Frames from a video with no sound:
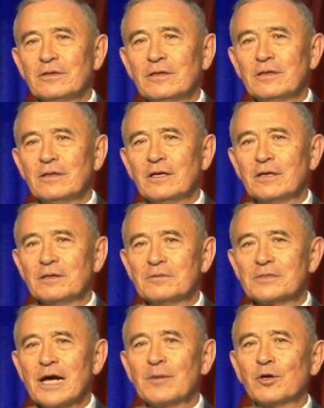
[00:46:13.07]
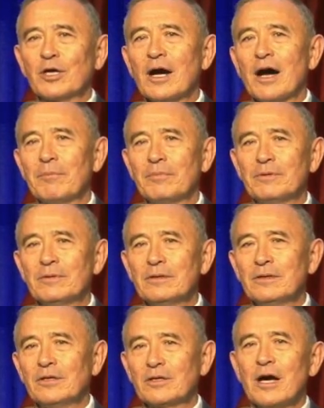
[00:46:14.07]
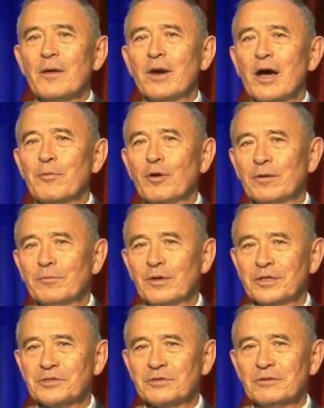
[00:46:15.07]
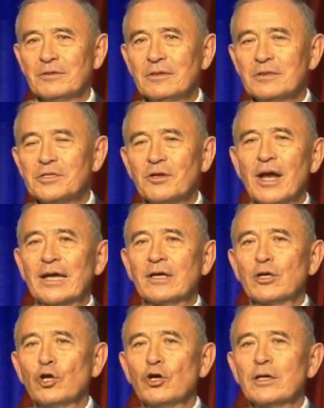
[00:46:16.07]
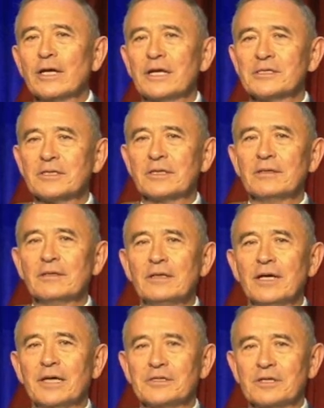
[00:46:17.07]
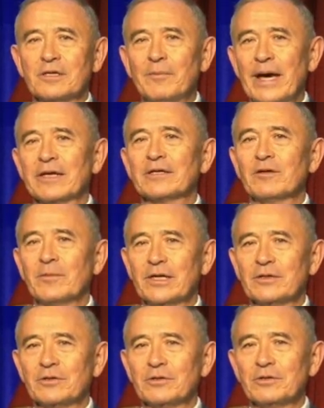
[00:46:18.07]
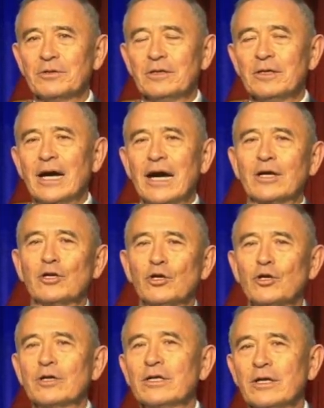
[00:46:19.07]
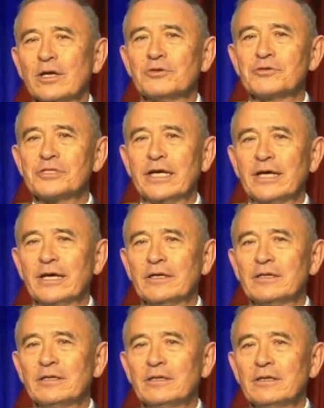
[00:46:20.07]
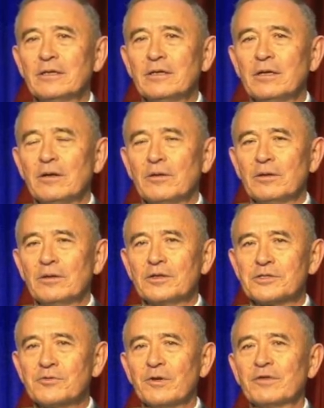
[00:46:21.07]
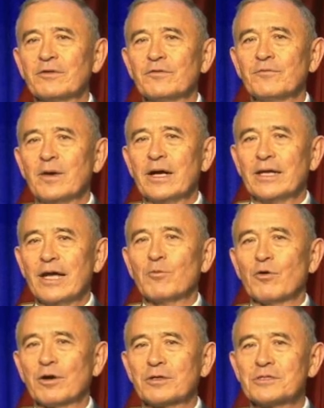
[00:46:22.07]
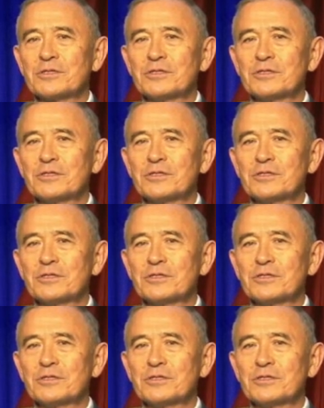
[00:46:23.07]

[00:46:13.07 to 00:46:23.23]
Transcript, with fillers: uh, cyber COP, you know, common operating picture. So that I could look as a, as a combatant commander, I could look and understand uh, the strength of my networks